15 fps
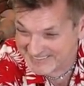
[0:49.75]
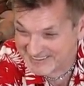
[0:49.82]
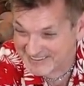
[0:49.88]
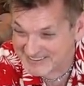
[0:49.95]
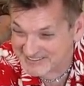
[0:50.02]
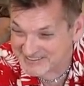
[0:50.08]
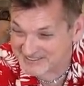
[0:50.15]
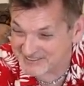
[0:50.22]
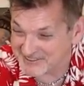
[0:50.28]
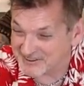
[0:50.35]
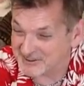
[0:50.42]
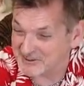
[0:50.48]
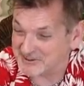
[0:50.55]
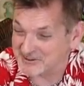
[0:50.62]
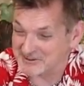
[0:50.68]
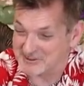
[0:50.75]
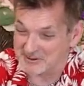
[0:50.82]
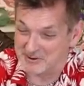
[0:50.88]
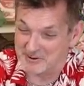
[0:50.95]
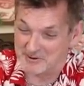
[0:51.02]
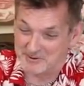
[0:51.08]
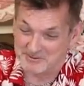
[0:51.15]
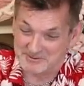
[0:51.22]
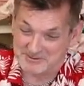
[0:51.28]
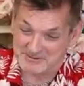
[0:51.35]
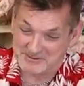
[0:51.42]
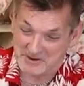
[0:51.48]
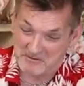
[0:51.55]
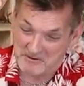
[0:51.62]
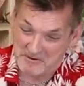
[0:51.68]
Let's look at
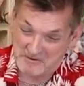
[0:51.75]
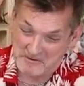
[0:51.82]
those,